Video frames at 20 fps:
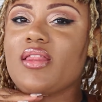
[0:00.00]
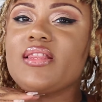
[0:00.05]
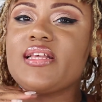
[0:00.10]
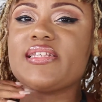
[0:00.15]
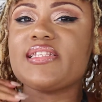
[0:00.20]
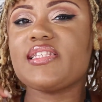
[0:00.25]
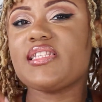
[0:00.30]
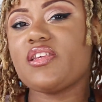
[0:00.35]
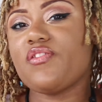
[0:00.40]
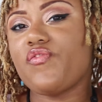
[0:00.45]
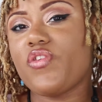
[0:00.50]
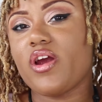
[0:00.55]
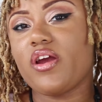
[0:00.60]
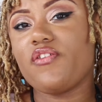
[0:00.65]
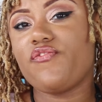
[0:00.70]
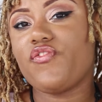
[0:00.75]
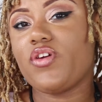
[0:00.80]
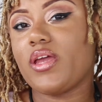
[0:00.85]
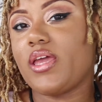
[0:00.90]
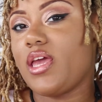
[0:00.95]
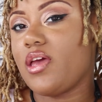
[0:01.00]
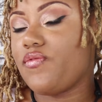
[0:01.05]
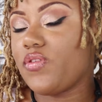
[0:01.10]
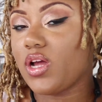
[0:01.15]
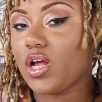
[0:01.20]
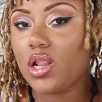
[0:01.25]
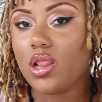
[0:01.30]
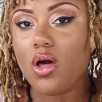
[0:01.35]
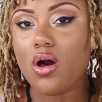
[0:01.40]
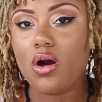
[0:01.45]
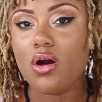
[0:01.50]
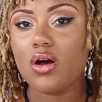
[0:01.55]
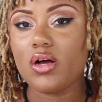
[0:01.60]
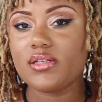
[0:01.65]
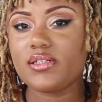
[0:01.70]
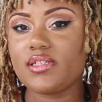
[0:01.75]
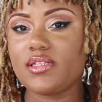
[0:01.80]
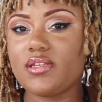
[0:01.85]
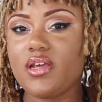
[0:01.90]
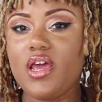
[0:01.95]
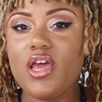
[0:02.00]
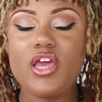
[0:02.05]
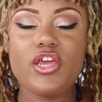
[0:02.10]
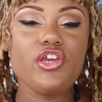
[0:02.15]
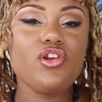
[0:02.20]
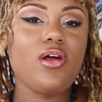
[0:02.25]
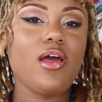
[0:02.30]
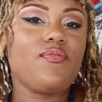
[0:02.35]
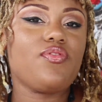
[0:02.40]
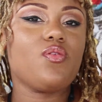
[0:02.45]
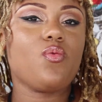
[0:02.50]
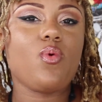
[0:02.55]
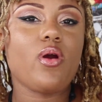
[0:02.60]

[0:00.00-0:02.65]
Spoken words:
This is a very forgiving gloss. You don't have to